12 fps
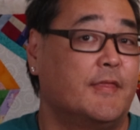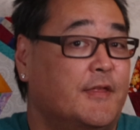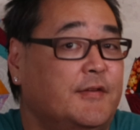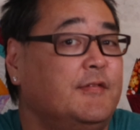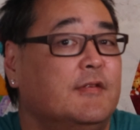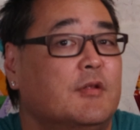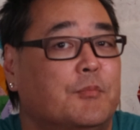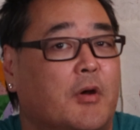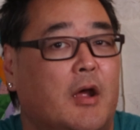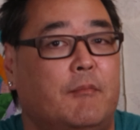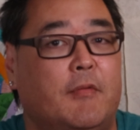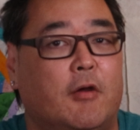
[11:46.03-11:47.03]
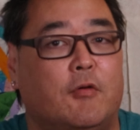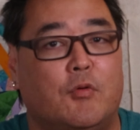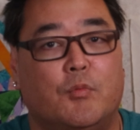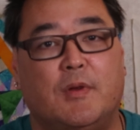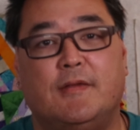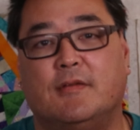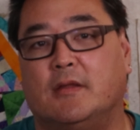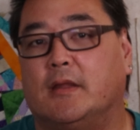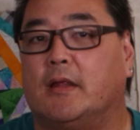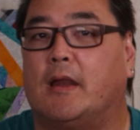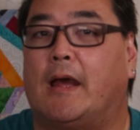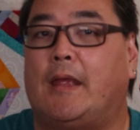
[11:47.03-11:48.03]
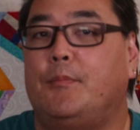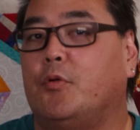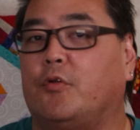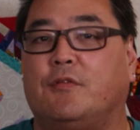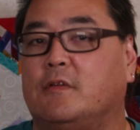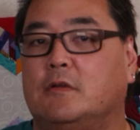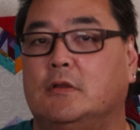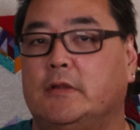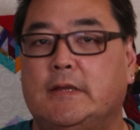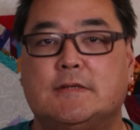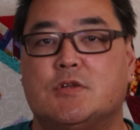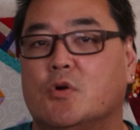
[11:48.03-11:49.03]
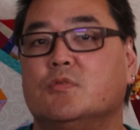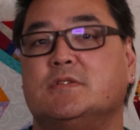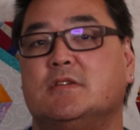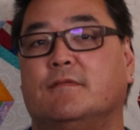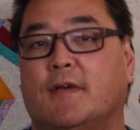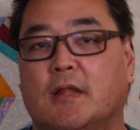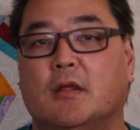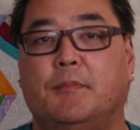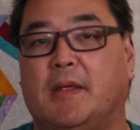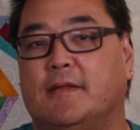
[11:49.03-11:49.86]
This is the primary reason that I personally don't develop